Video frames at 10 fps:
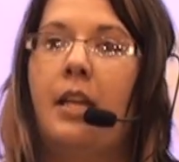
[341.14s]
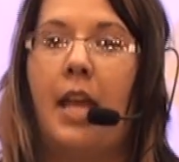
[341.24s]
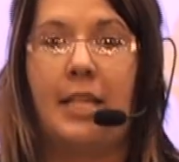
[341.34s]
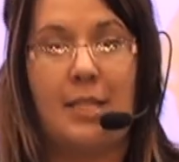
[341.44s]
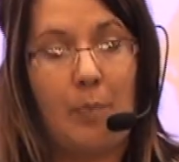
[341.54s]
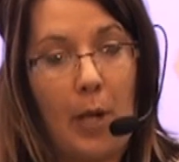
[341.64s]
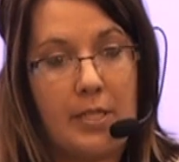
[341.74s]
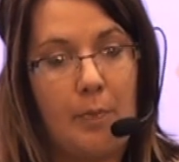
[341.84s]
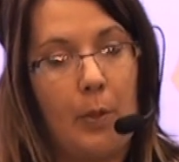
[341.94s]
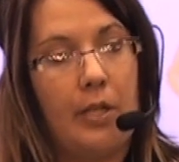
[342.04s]

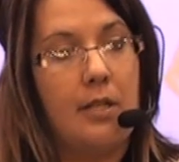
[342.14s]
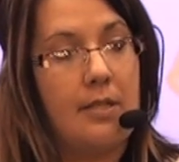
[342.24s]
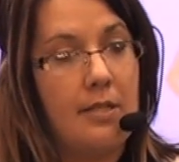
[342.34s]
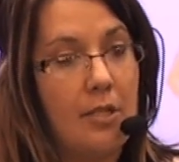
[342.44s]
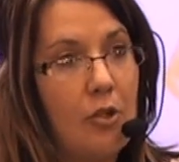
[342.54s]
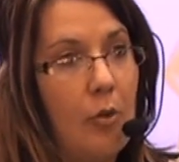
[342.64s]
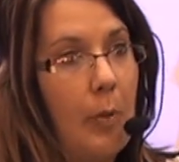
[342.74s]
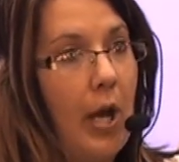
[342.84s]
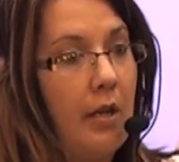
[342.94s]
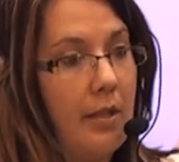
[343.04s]
Express Print is a digital
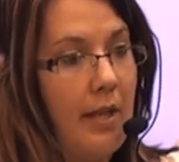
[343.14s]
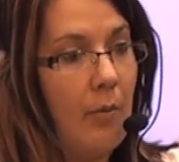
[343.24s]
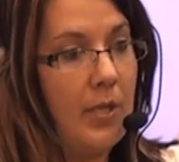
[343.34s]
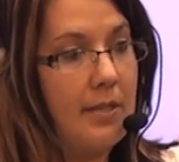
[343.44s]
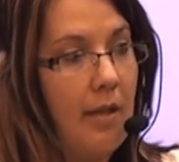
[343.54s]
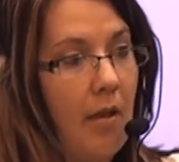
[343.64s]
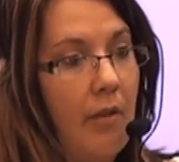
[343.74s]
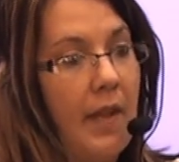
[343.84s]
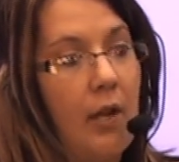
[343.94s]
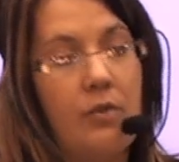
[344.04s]
product that we
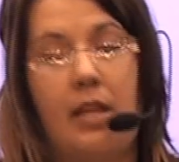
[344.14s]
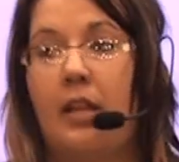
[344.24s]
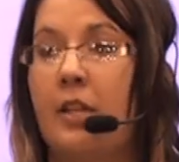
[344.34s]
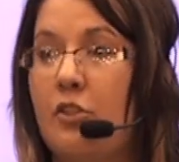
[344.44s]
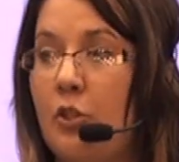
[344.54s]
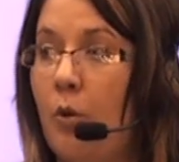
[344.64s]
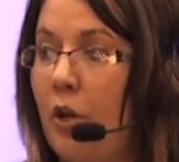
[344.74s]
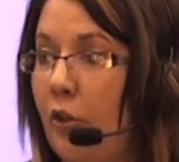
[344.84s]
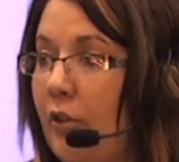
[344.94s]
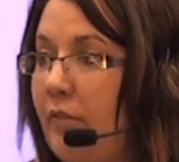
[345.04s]
sell that goes on at
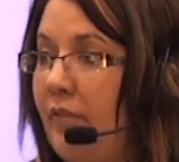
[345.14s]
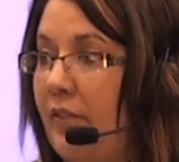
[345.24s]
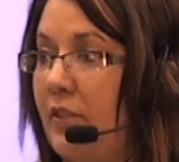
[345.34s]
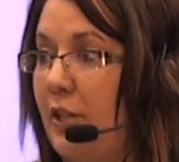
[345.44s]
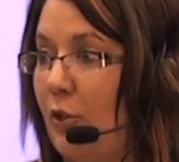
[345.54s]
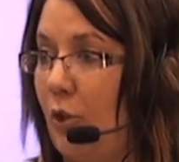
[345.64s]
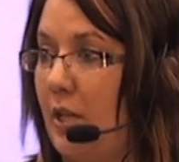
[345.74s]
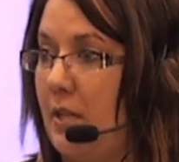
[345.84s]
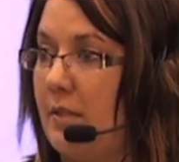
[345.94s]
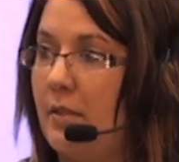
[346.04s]
250
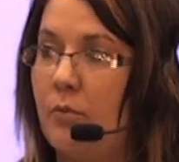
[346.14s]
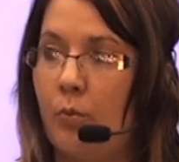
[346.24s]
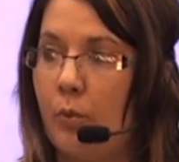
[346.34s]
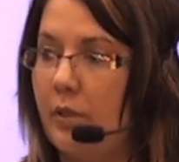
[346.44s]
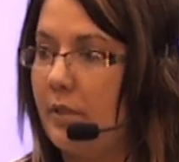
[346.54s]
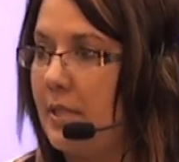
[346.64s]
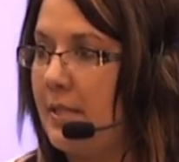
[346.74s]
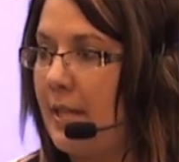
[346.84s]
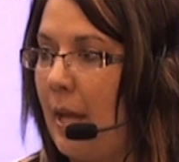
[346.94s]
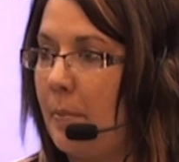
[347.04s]
degrees. Real
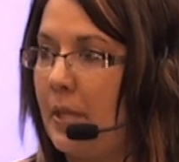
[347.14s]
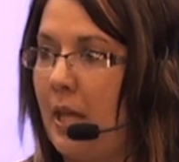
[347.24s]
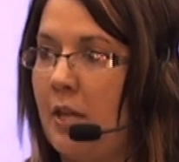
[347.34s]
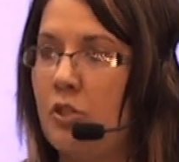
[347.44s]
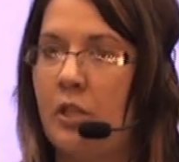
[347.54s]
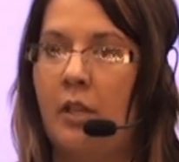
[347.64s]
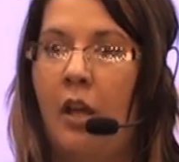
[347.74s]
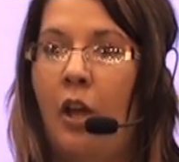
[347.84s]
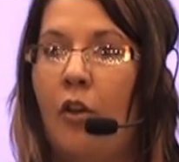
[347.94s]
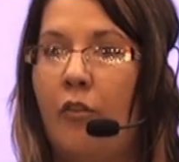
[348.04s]
easy application,
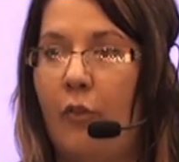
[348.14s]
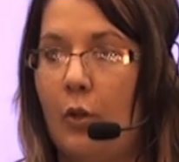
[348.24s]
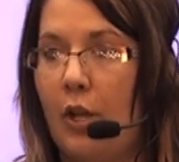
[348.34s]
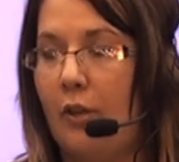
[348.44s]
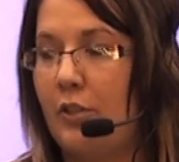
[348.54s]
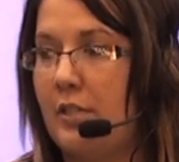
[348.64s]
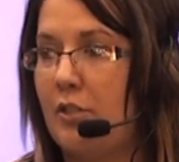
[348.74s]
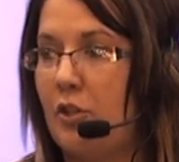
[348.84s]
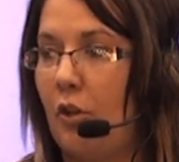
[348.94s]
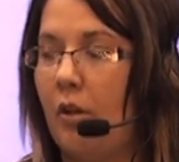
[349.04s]
full color
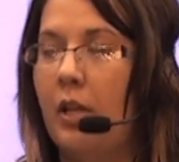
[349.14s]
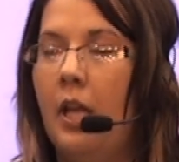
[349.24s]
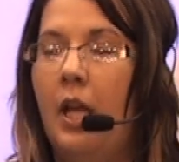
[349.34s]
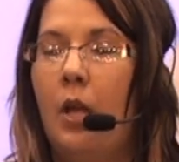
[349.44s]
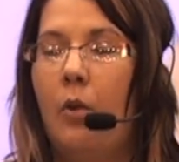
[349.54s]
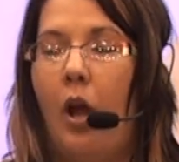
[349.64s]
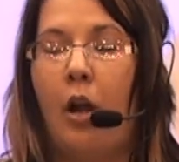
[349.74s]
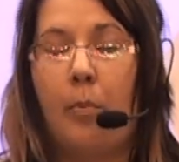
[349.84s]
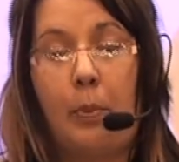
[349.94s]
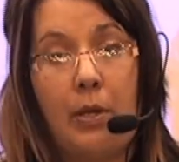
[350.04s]
digital.
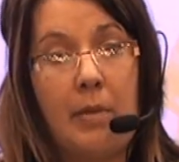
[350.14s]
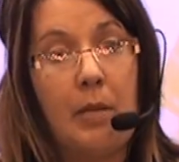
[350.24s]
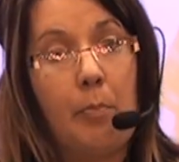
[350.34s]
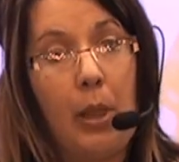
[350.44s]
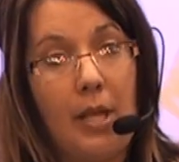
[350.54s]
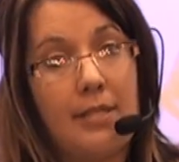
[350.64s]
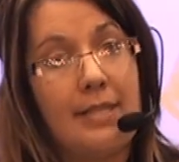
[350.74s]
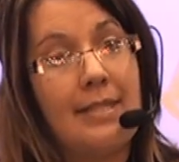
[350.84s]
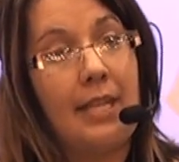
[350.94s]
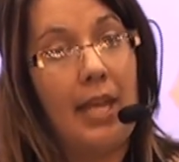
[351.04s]
Our Premium Plus
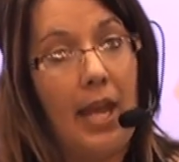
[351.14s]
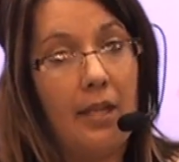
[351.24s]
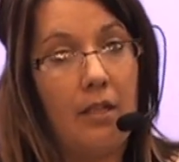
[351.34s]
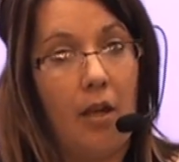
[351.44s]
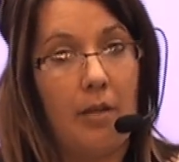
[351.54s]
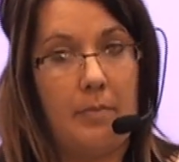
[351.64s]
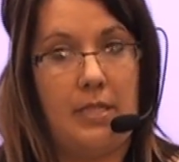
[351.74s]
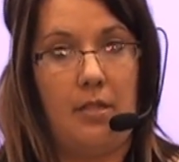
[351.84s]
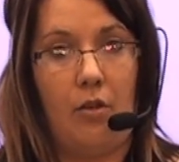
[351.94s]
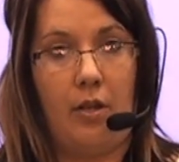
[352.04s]
is a CAD-CUT
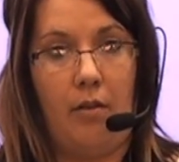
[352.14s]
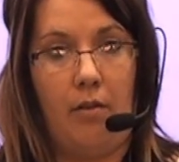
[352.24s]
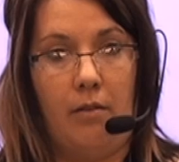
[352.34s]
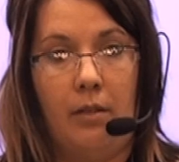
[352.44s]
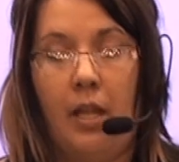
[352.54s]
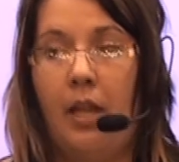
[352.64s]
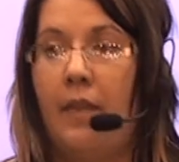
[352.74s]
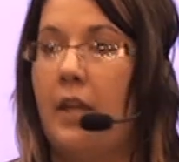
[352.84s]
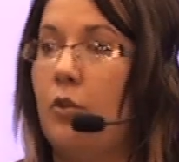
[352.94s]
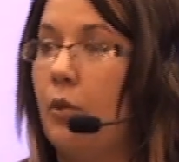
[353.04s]
material
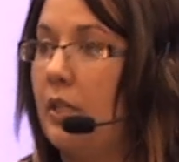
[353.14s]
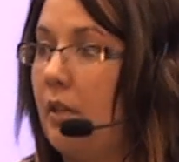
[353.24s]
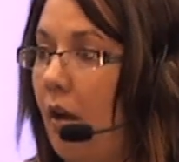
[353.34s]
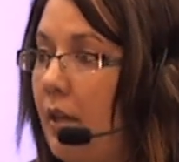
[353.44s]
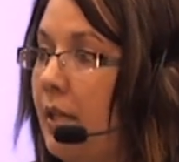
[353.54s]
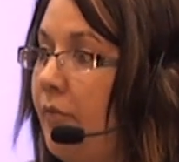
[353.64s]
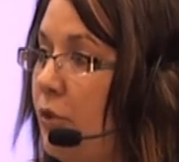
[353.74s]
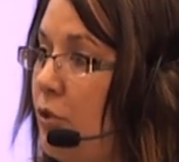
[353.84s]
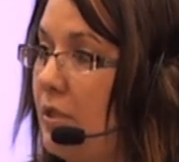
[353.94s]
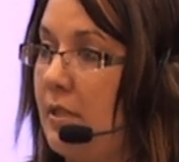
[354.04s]
that you can cut if
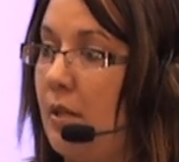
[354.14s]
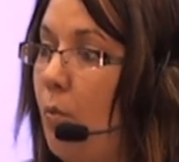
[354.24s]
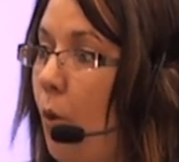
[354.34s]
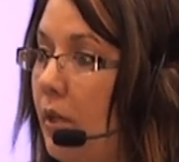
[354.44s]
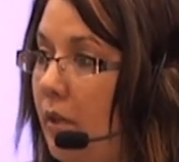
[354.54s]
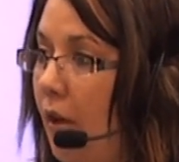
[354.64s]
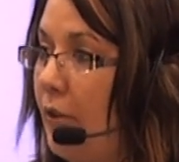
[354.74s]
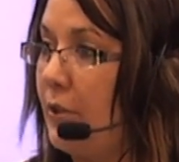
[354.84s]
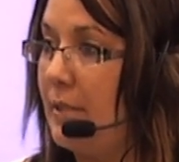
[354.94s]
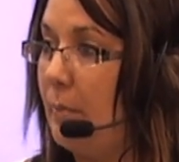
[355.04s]
you just need a one
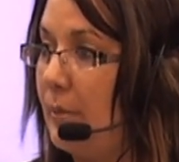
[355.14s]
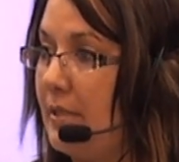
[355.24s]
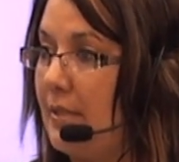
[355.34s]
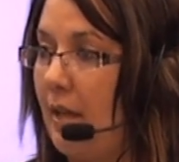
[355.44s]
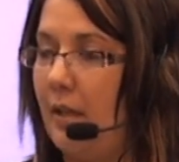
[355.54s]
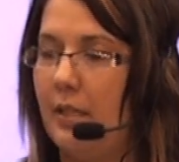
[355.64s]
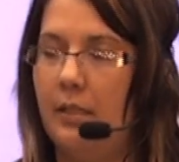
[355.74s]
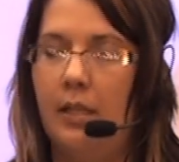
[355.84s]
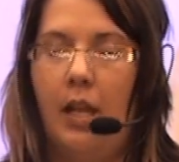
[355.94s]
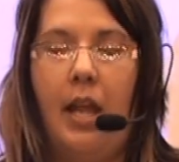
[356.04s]
color simple design.
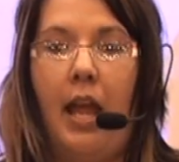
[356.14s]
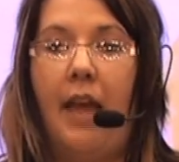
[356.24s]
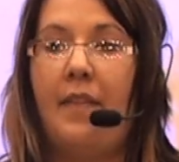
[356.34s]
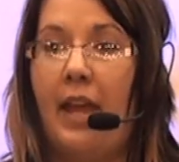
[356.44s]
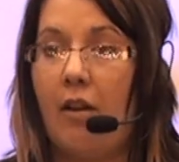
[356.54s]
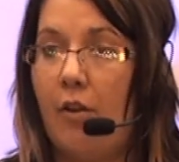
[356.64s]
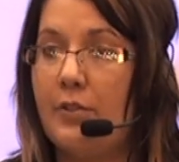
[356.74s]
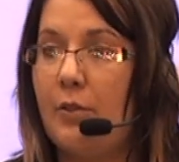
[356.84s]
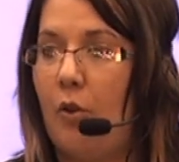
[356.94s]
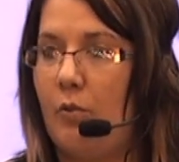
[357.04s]
And that
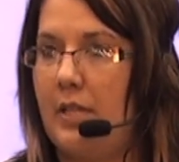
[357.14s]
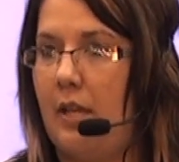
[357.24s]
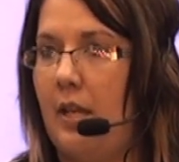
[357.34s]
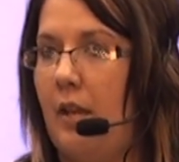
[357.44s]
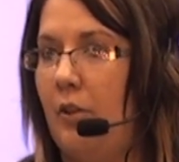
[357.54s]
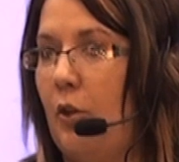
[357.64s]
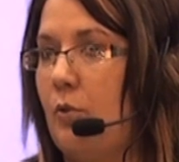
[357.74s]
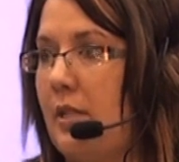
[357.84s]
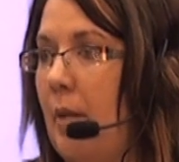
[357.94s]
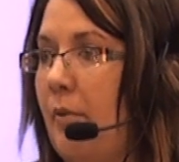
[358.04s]
also goes on at a low
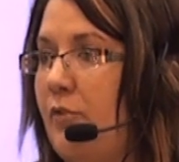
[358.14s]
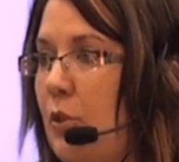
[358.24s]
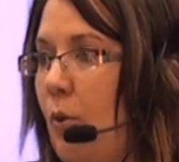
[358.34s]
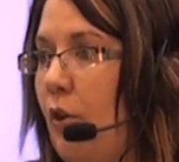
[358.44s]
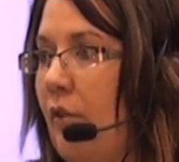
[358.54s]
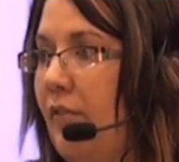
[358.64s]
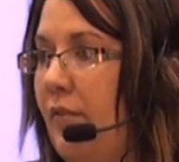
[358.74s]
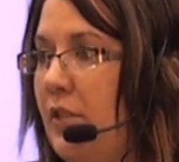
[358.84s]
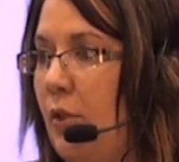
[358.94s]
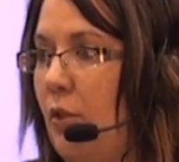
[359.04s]
temp of
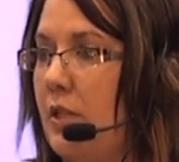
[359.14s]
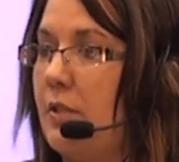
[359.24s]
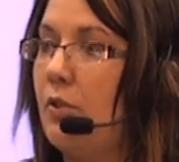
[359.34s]
250 degrees.